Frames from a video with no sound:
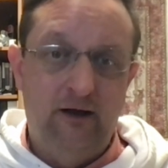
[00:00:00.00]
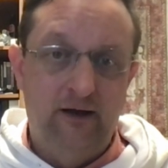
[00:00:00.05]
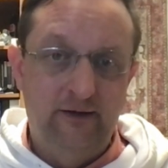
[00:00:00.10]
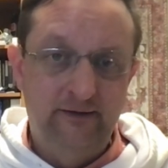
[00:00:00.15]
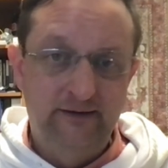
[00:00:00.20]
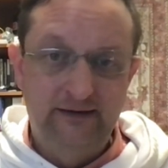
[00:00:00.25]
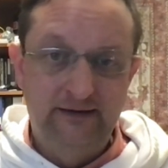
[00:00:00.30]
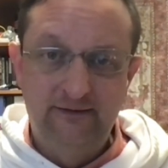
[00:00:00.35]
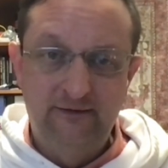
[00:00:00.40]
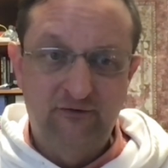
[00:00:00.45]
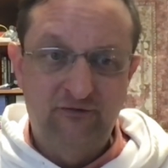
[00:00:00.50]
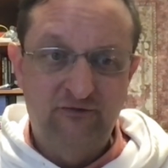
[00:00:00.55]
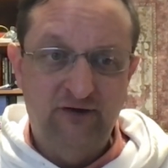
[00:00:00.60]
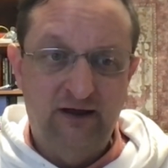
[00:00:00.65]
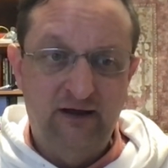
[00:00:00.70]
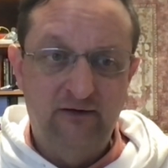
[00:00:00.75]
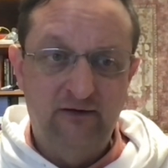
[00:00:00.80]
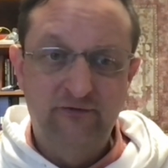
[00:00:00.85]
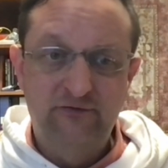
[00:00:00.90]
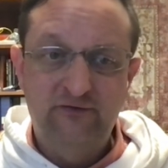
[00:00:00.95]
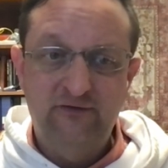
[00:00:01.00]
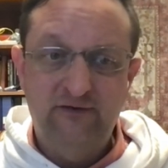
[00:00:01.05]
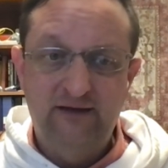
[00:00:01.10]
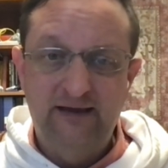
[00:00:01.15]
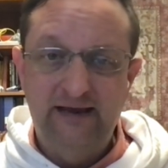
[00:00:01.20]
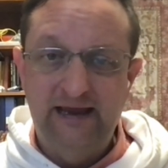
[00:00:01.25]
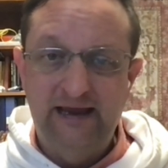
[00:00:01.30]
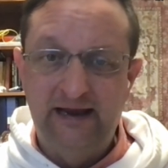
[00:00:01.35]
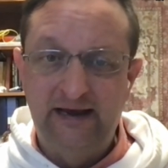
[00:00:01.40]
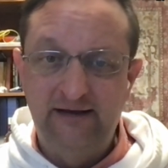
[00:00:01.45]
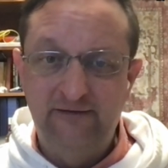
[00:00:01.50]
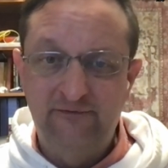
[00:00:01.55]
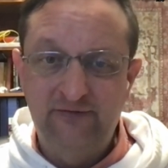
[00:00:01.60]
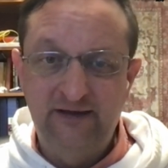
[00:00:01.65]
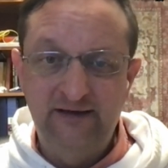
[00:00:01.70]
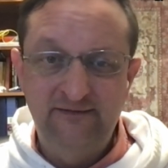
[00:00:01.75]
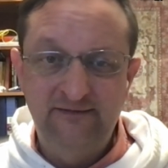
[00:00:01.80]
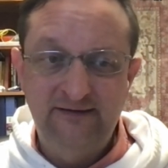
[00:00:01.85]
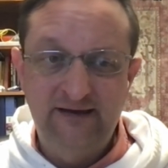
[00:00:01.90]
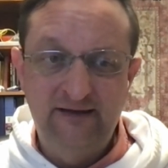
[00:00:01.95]
in the shelves, and if
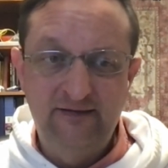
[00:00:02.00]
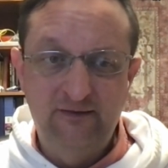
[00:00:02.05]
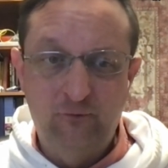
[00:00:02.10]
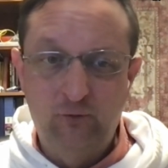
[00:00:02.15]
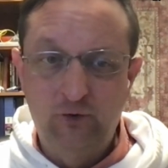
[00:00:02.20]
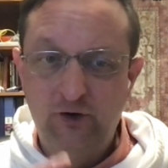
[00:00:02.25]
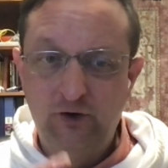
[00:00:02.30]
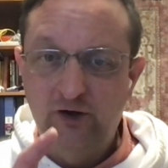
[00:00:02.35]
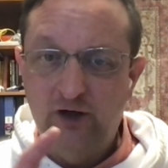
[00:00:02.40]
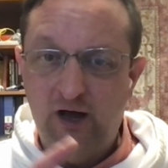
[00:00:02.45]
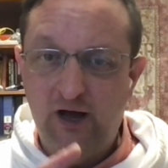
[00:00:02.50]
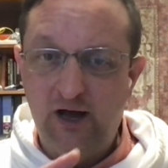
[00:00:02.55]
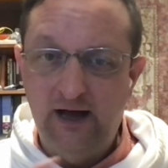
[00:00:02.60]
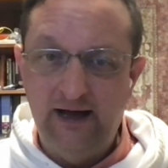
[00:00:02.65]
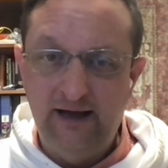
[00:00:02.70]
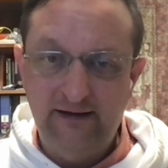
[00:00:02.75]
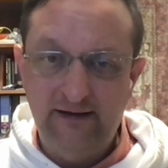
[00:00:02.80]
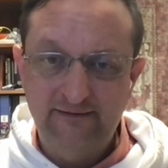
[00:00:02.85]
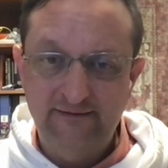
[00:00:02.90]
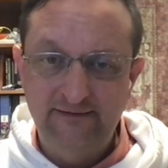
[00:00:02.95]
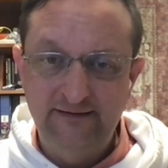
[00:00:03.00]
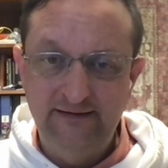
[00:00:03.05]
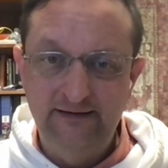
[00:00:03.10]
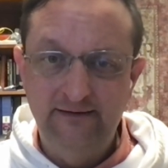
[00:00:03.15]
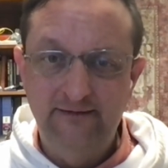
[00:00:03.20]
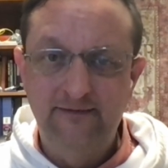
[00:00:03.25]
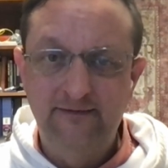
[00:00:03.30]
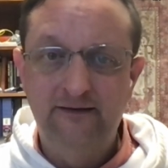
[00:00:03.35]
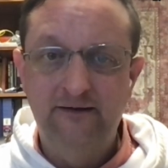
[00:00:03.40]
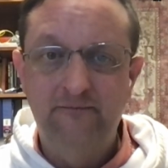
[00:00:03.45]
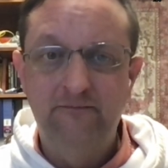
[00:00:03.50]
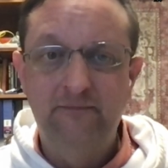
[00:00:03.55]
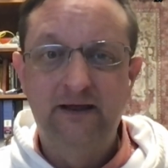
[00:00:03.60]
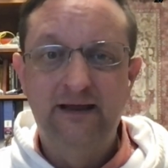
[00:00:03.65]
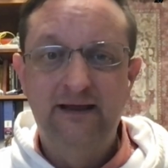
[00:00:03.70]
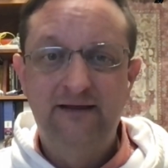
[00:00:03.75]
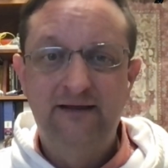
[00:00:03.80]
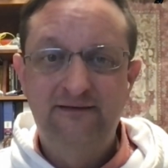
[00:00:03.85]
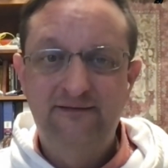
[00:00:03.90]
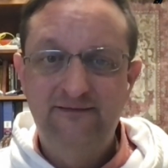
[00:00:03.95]
they say the word oxy in them,
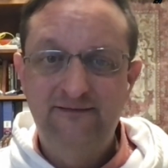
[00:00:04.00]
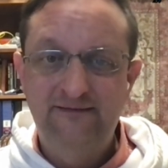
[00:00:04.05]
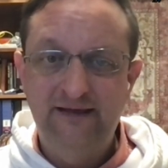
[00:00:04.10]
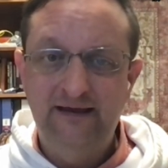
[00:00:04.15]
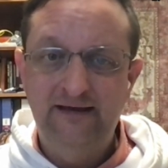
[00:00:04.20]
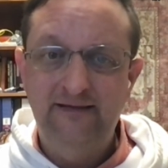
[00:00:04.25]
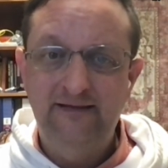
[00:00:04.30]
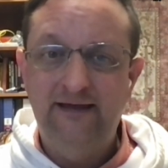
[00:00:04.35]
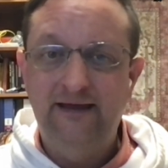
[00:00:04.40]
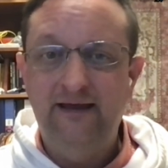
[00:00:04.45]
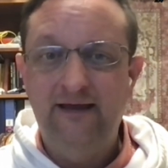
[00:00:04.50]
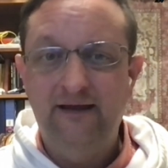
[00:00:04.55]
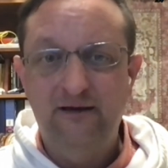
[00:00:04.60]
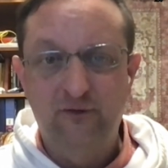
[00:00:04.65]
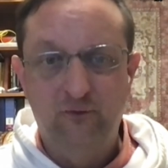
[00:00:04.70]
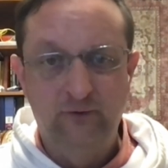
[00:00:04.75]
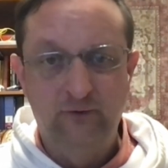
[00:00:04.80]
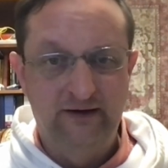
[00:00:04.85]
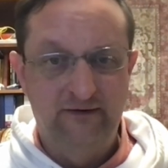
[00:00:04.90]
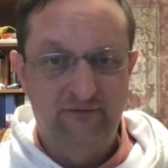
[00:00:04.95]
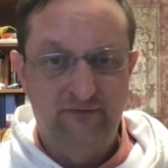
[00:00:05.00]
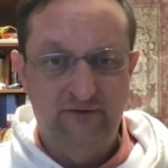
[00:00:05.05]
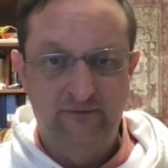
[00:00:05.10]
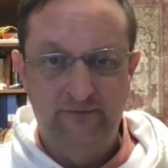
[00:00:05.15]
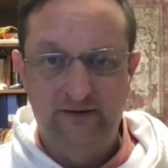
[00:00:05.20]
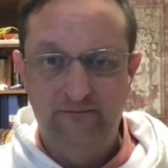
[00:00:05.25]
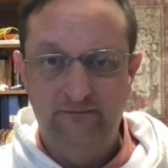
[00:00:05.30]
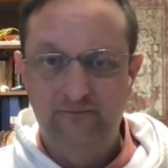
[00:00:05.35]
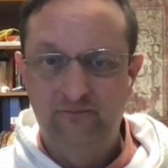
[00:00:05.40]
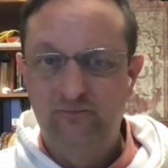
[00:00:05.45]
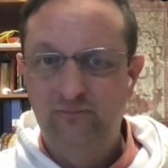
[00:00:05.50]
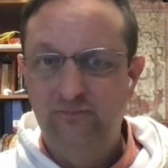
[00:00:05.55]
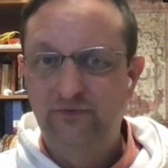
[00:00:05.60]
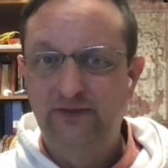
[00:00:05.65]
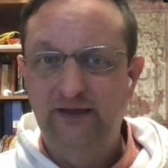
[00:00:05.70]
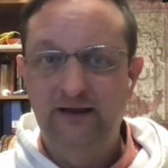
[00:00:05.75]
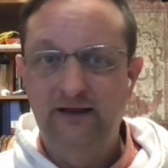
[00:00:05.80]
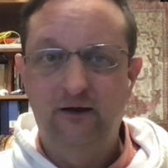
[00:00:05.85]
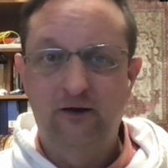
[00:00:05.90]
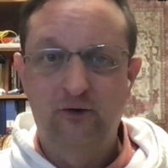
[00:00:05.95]
stay the heck away from them.
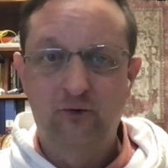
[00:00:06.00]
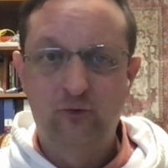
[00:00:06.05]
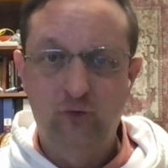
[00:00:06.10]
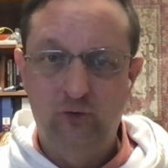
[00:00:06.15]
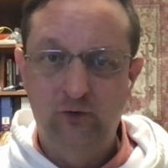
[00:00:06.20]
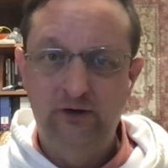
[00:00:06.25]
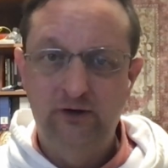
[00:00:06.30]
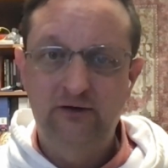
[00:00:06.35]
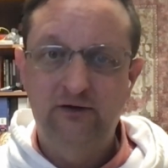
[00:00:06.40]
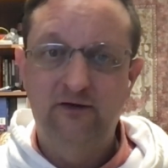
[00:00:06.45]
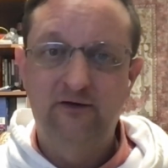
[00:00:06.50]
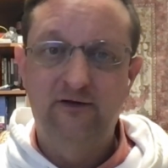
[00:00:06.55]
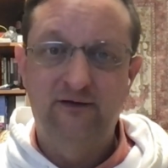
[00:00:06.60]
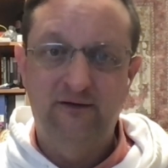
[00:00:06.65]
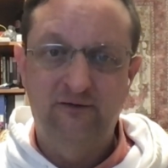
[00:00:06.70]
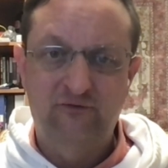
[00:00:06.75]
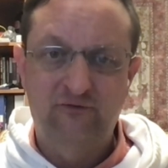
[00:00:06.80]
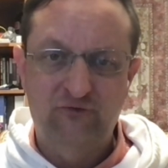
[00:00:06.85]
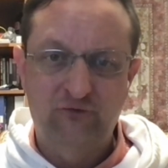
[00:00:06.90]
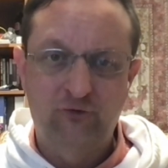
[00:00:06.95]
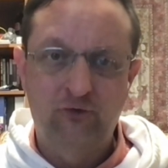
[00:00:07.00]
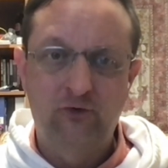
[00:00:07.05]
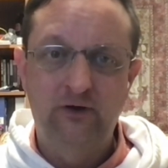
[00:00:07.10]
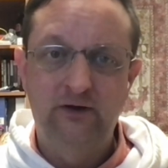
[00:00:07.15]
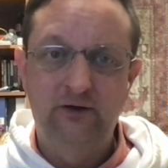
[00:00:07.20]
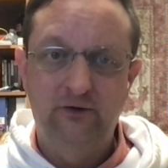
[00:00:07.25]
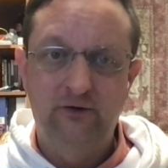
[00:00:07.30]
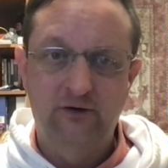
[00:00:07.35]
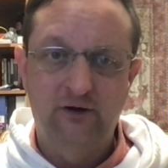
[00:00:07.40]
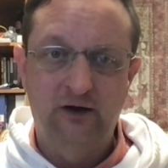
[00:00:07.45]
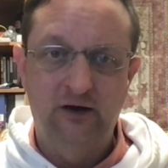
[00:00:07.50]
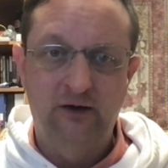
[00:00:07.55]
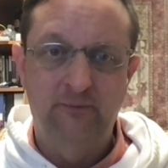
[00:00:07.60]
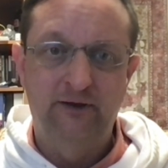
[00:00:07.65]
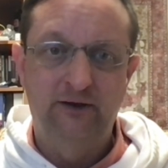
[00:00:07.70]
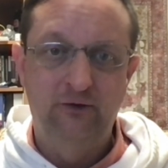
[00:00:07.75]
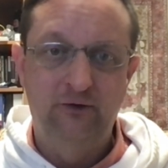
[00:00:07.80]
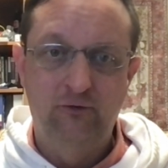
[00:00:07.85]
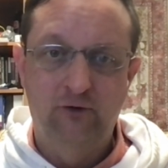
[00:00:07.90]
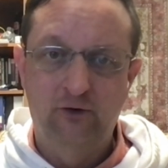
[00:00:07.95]
They are going to destroy your
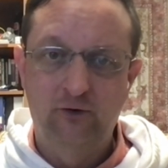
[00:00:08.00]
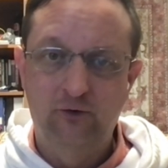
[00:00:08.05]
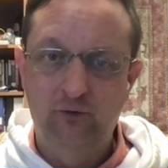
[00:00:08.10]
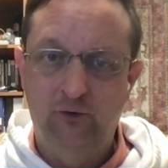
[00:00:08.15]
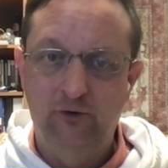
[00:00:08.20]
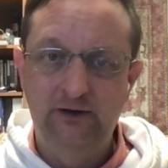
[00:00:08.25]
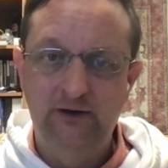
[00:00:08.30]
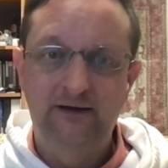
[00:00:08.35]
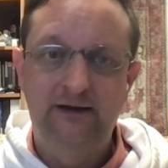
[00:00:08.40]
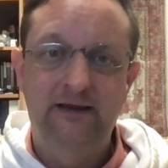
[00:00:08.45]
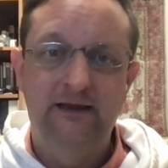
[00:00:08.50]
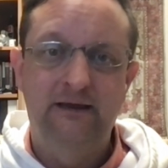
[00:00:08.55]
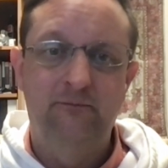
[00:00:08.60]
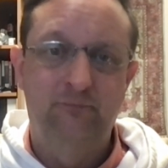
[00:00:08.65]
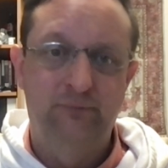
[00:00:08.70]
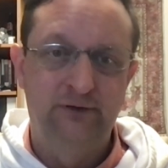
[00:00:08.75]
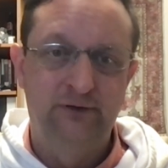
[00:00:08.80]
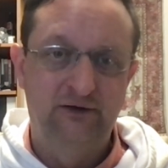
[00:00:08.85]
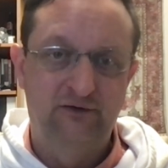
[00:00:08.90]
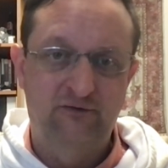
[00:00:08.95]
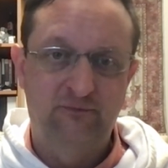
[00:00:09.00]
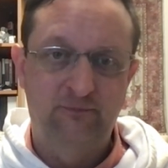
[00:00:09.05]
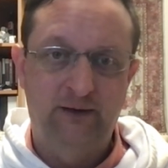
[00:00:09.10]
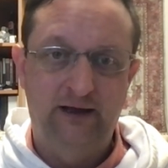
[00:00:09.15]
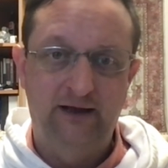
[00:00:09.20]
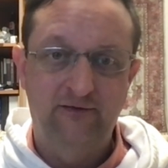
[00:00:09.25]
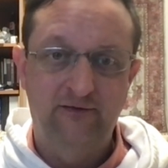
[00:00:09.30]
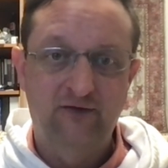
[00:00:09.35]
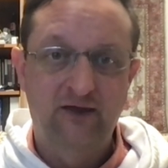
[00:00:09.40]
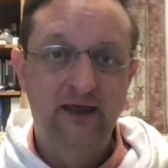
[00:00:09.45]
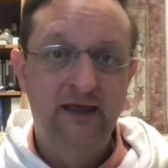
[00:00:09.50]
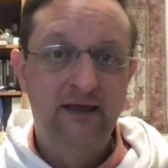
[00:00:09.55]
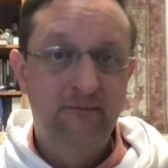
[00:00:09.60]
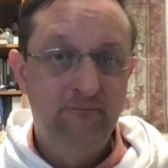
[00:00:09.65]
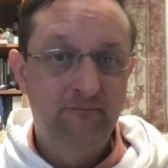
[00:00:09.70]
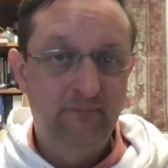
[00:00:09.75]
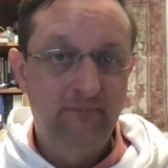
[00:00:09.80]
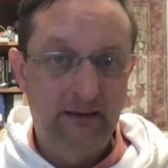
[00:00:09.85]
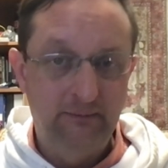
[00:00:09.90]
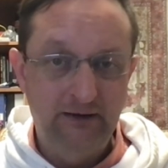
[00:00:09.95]
carpet. You are going to get bleach spots.
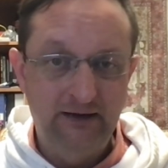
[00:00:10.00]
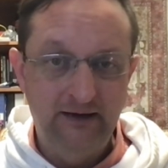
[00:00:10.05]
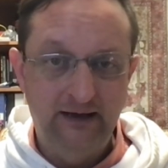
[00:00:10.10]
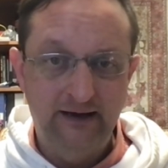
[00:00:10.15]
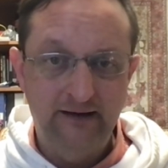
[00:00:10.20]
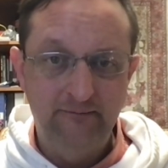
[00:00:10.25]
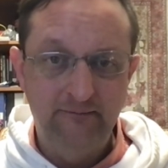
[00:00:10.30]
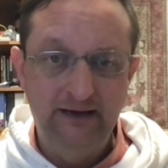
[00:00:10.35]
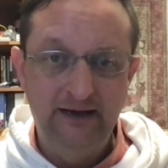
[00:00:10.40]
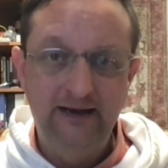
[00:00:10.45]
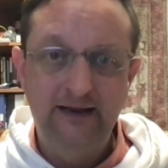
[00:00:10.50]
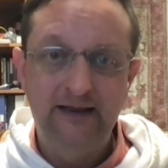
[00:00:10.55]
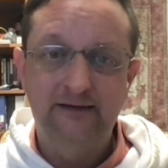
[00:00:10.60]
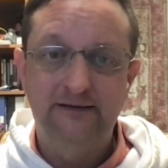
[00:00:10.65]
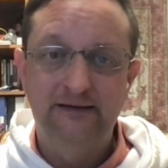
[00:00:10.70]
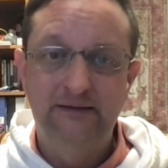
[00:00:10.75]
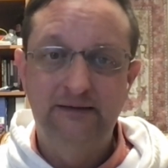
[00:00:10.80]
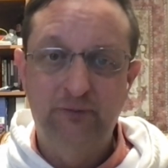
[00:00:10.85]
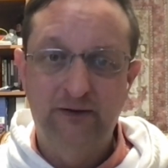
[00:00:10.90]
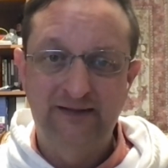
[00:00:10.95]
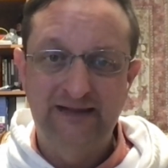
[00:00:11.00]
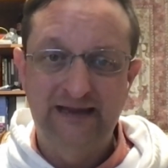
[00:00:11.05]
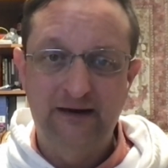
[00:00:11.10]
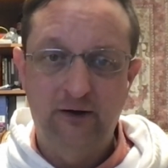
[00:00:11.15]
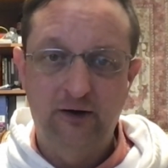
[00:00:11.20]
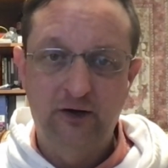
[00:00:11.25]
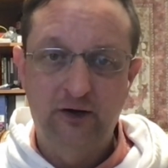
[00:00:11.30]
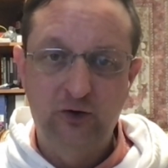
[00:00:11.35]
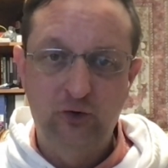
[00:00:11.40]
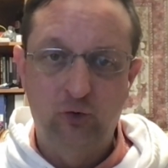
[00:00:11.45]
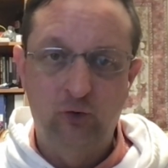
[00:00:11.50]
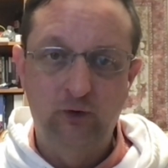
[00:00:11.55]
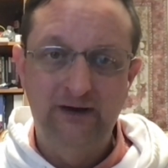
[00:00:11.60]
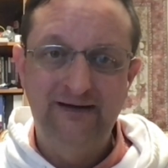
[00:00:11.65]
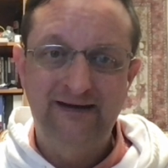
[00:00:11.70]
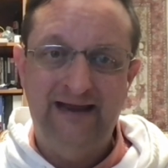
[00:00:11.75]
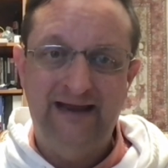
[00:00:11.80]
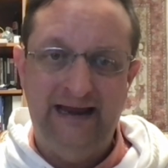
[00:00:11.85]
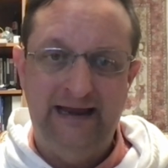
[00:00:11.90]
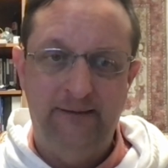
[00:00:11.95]
Maybe not immediately, but they are
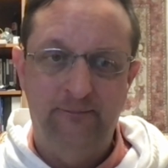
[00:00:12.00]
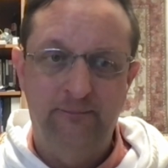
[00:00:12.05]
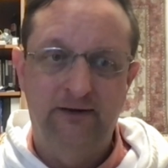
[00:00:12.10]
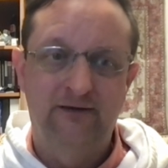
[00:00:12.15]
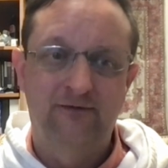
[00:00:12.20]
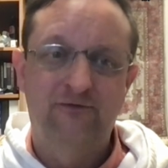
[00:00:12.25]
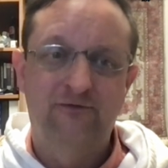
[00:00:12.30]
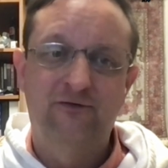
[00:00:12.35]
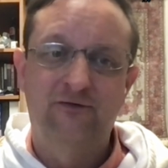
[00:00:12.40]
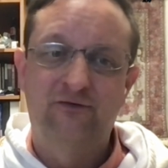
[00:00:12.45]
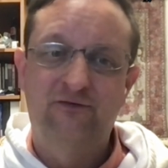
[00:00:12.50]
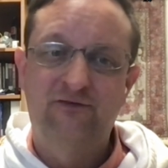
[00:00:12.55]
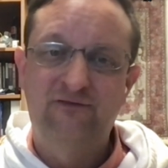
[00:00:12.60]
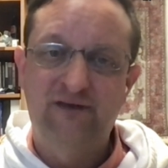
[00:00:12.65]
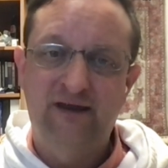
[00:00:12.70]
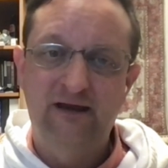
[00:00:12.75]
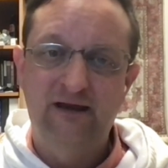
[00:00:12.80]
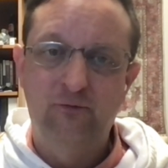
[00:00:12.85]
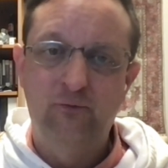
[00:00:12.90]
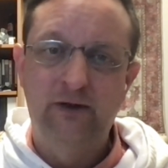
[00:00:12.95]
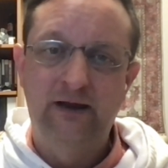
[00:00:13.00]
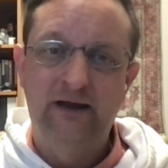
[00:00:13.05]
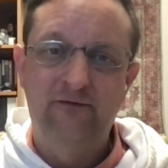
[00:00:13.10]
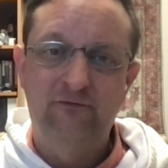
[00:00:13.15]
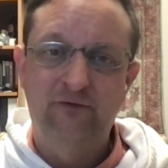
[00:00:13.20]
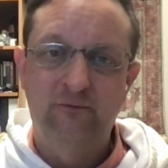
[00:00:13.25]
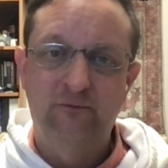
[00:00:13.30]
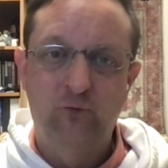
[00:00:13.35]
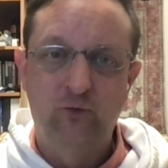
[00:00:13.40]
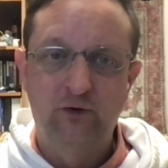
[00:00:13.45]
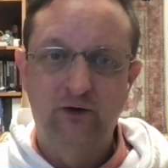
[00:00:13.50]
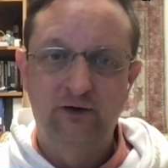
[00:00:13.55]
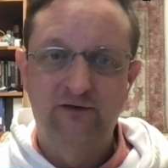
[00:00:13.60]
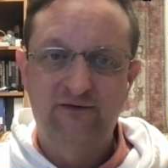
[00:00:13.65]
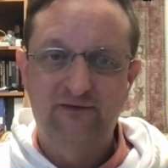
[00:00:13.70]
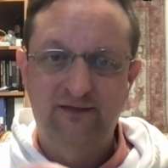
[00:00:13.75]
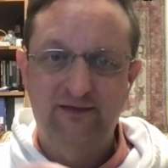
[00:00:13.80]
going to happen. So stay away from